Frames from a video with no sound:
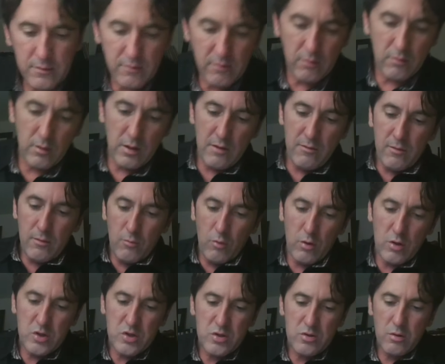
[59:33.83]
are even
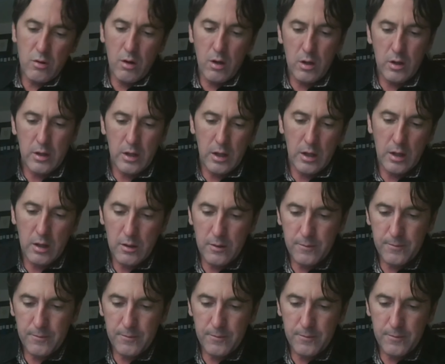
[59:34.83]
more strongly